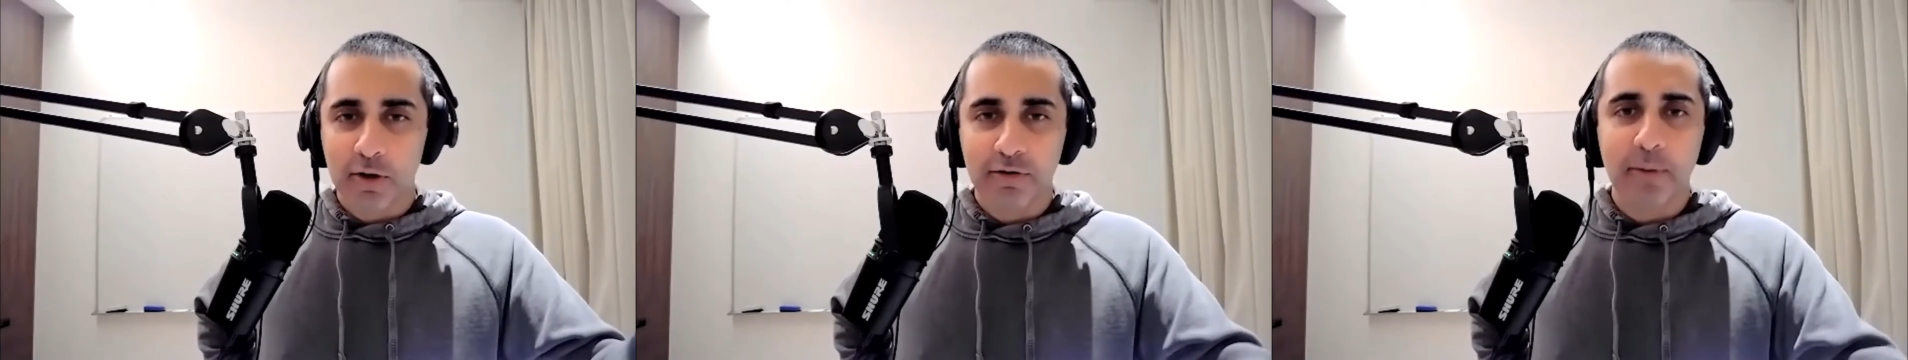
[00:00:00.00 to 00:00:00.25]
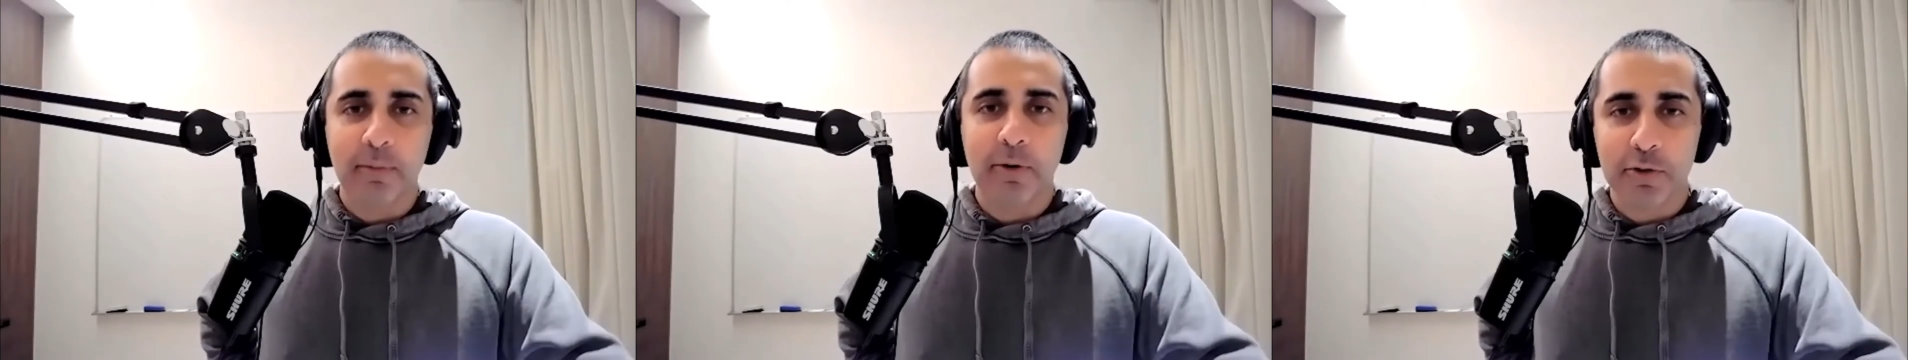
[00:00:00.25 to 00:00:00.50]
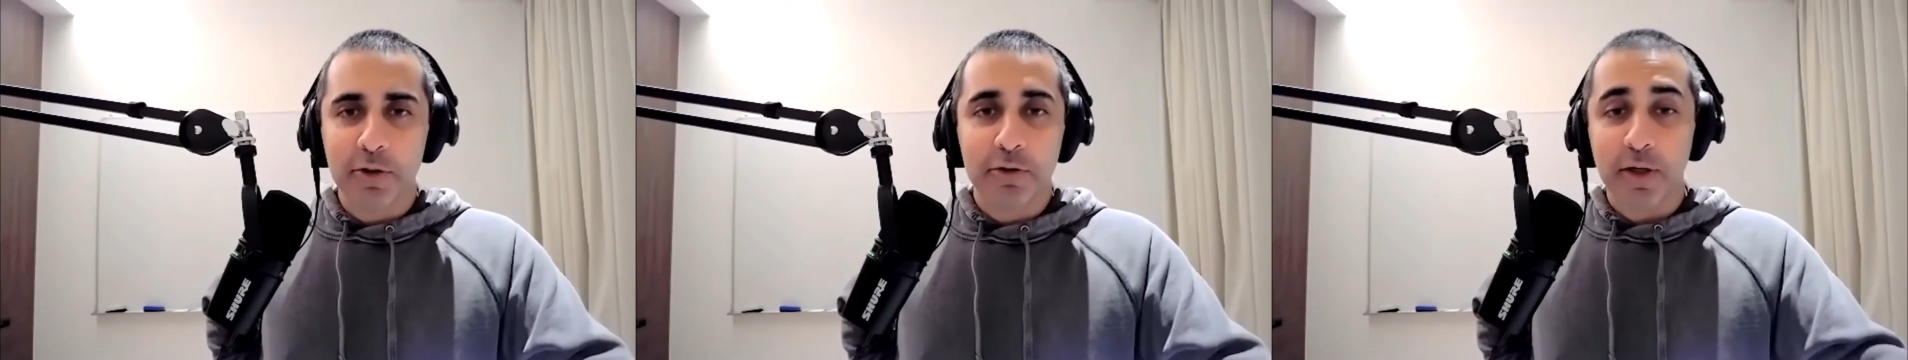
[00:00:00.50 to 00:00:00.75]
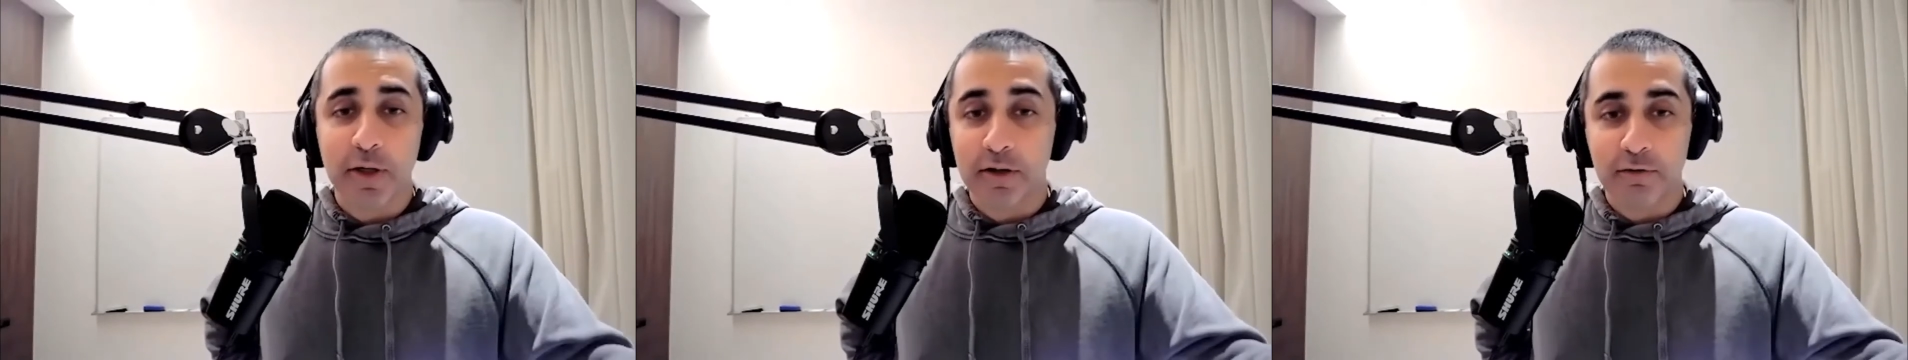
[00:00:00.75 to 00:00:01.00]
and February
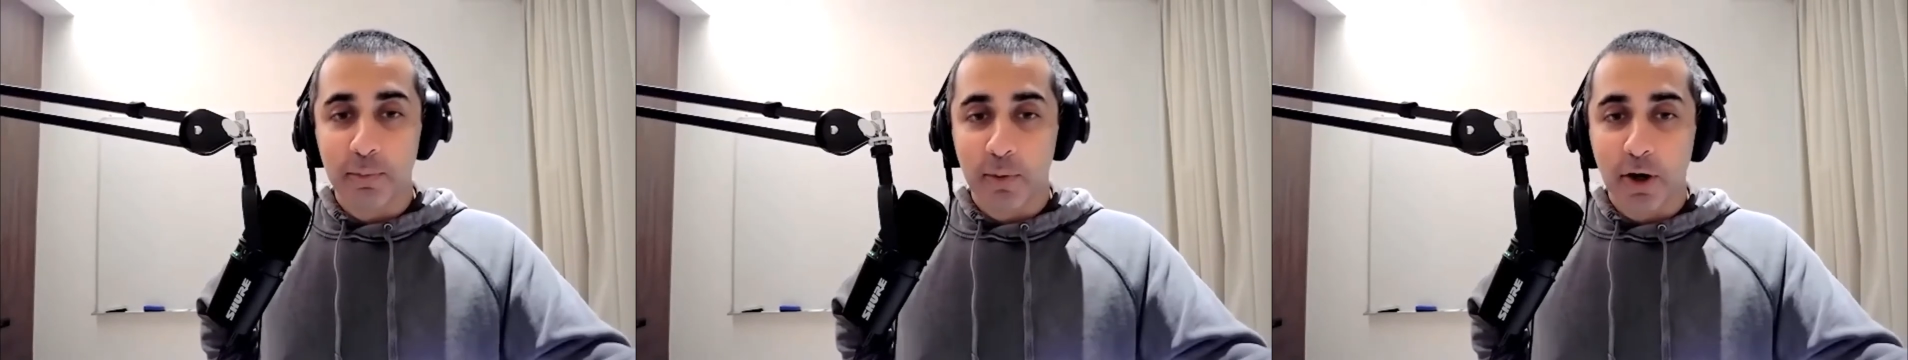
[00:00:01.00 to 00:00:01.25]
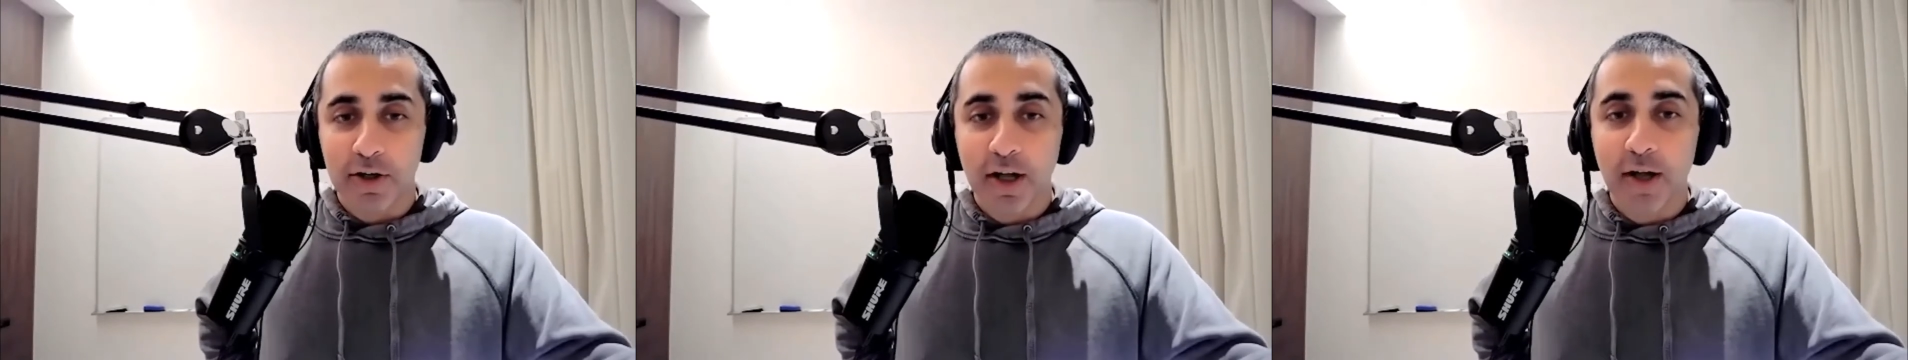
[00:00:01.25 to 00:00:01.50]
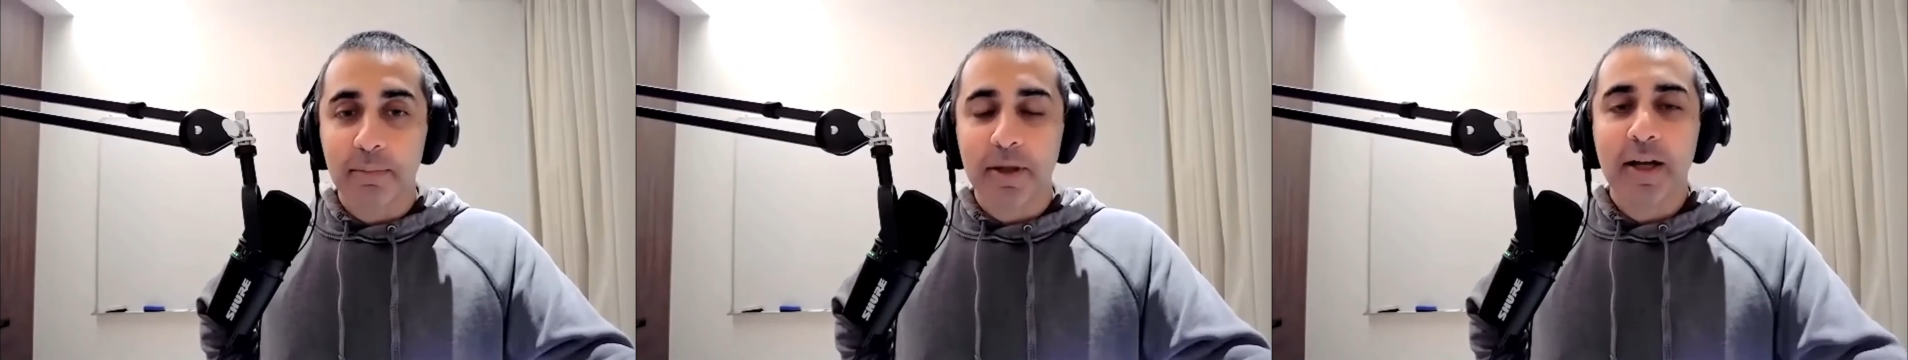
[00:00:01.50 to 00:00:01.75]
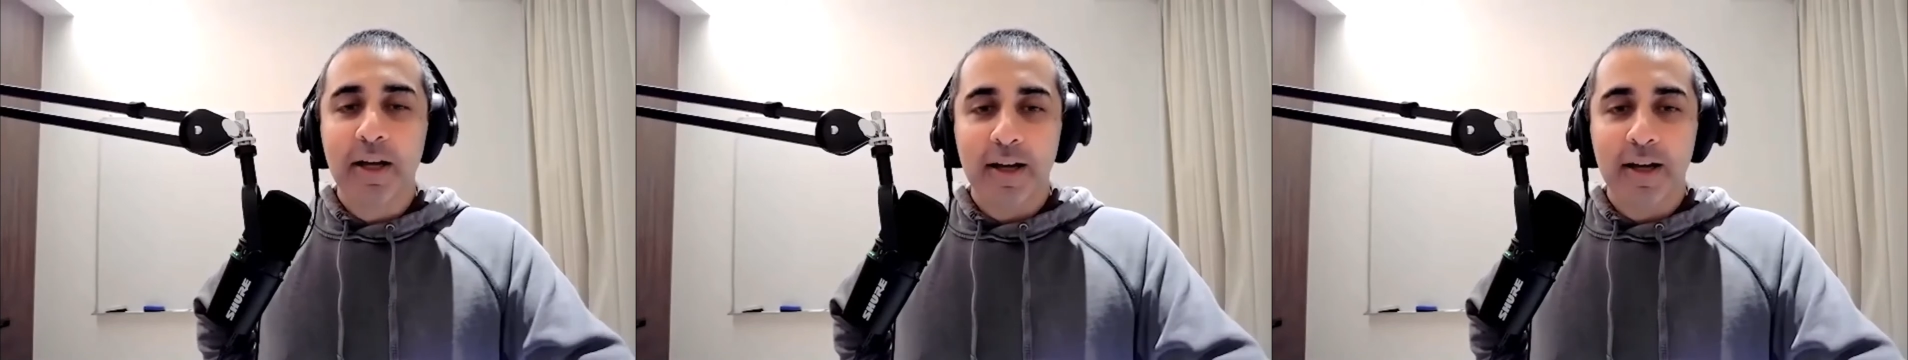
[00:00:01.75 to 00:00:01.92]
2020, if you brought it up,